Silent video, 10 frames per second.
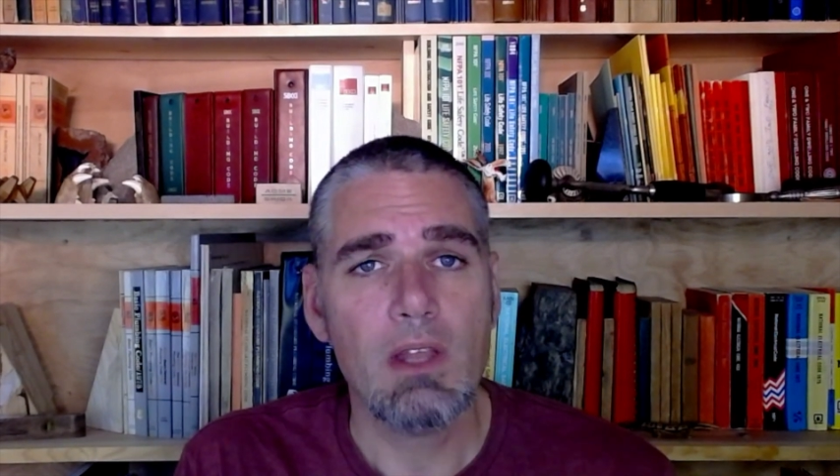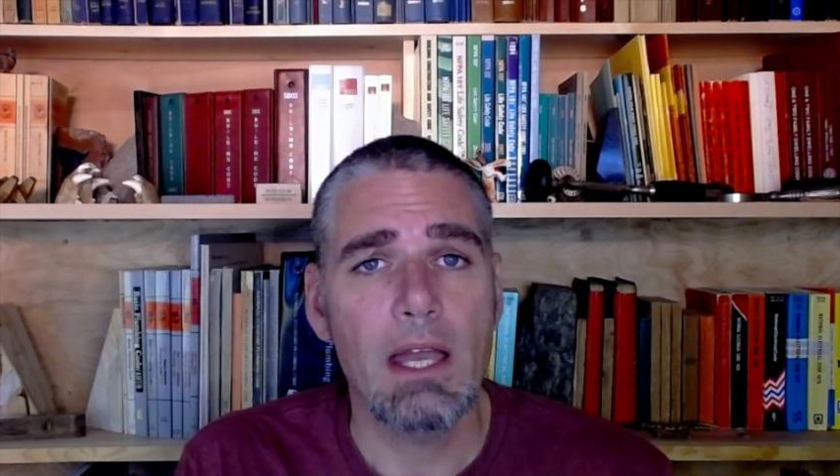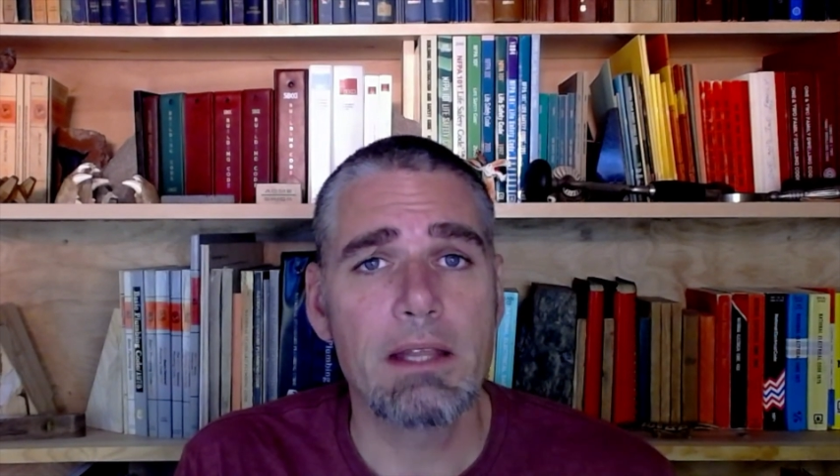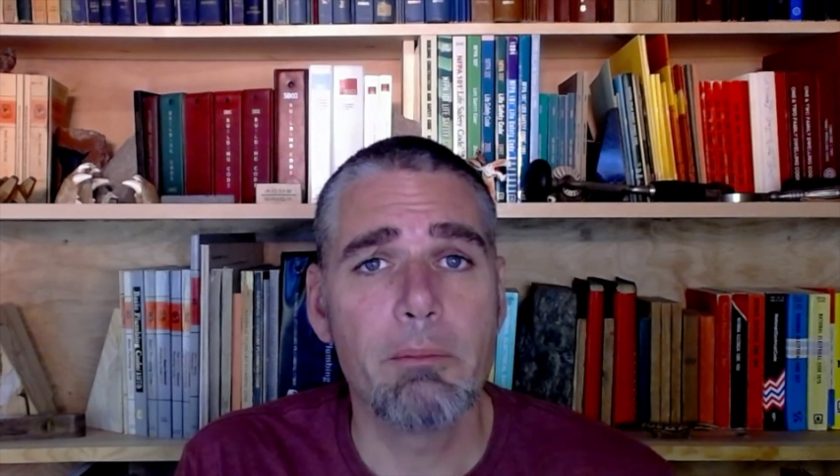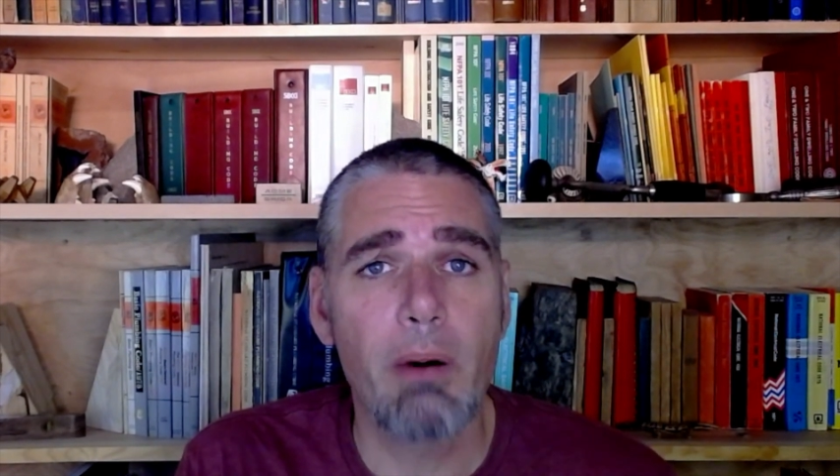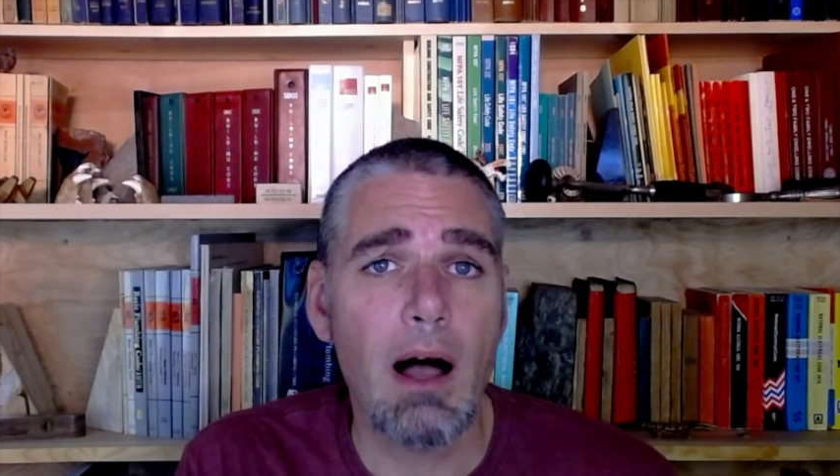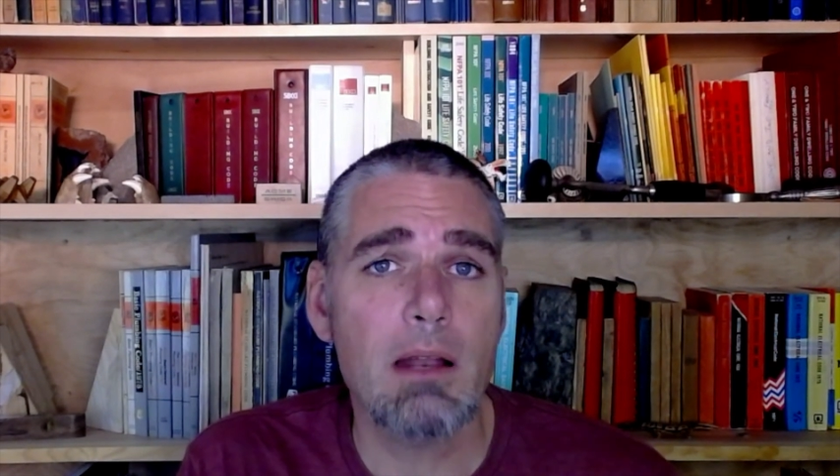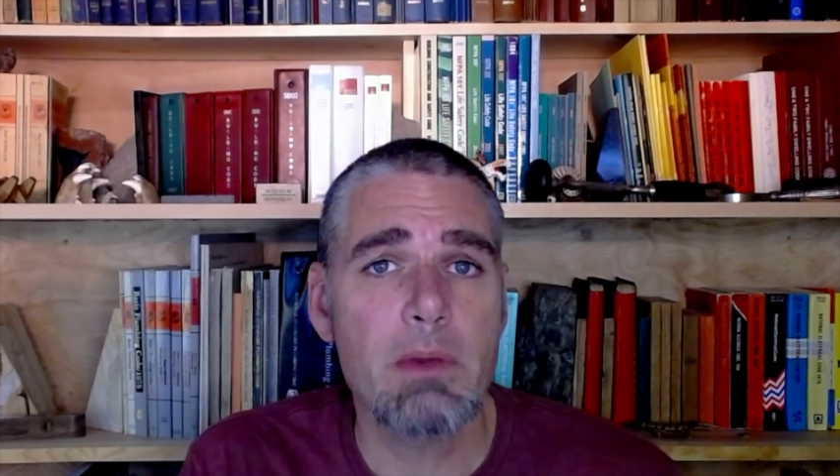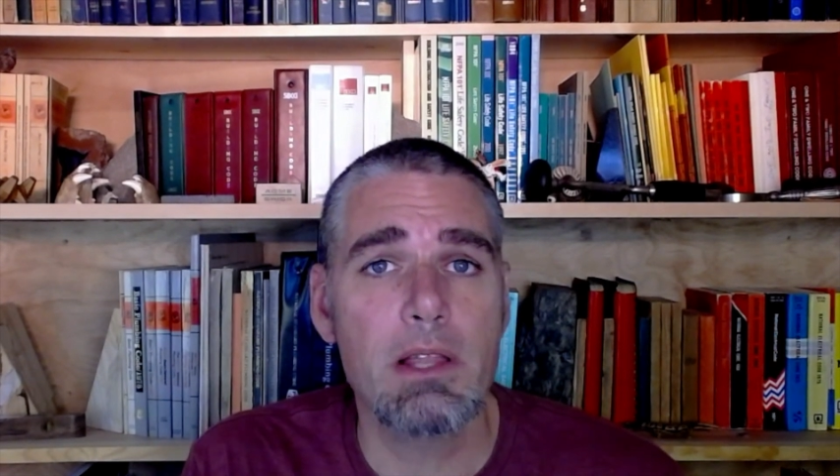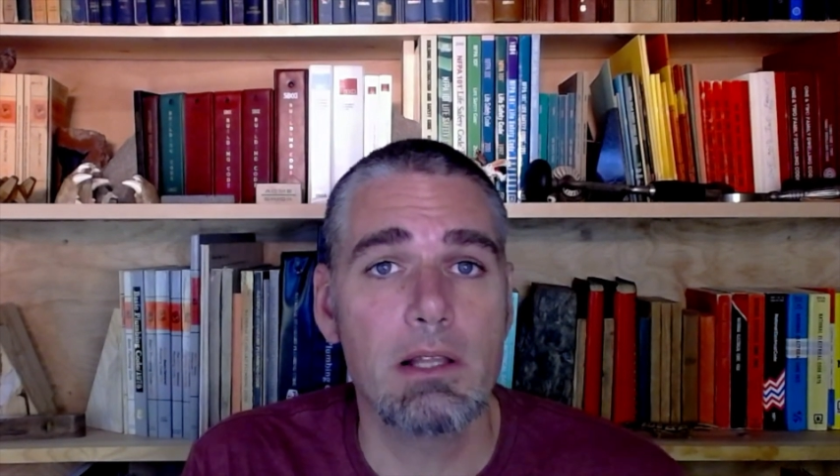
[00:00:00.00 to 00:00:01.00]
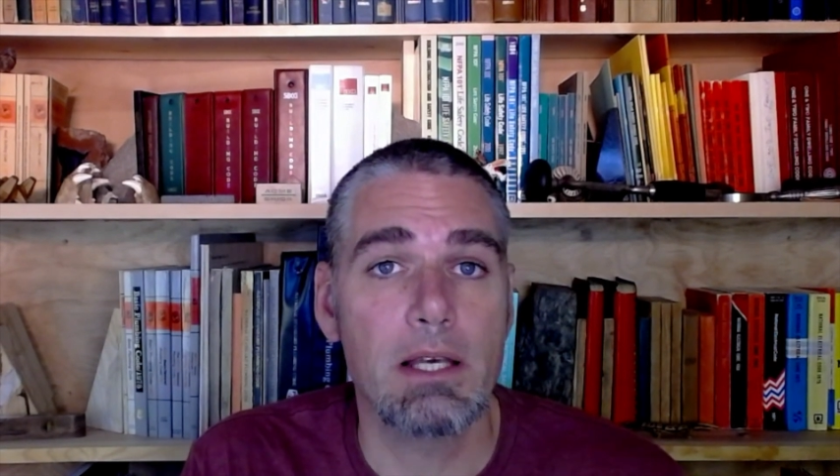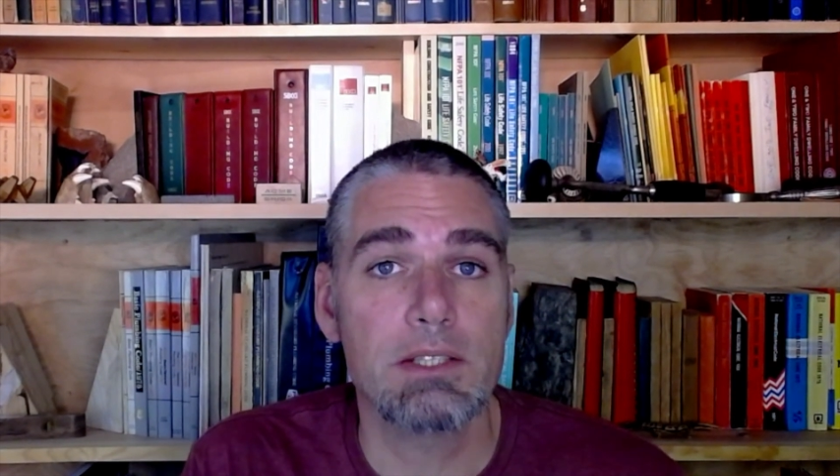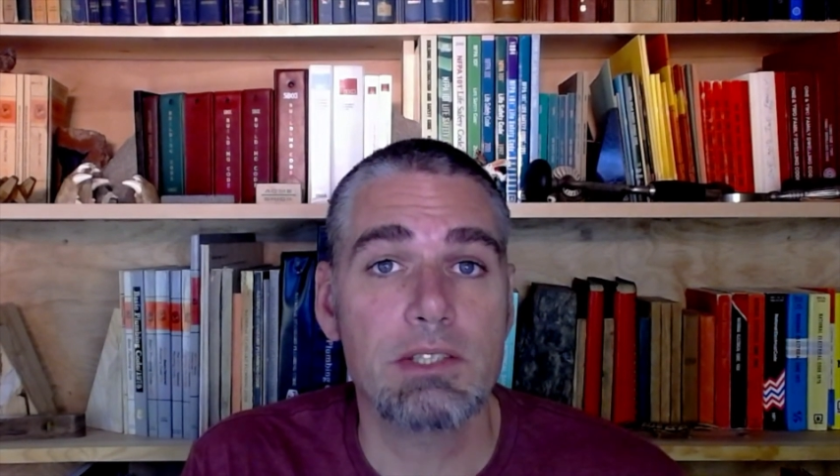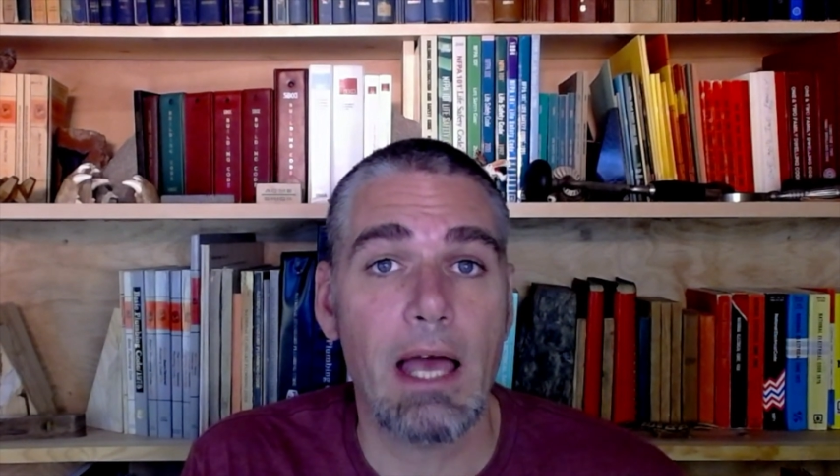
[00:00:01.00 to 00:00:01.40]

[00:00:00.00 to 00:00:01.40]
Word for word: At the bottom of the list,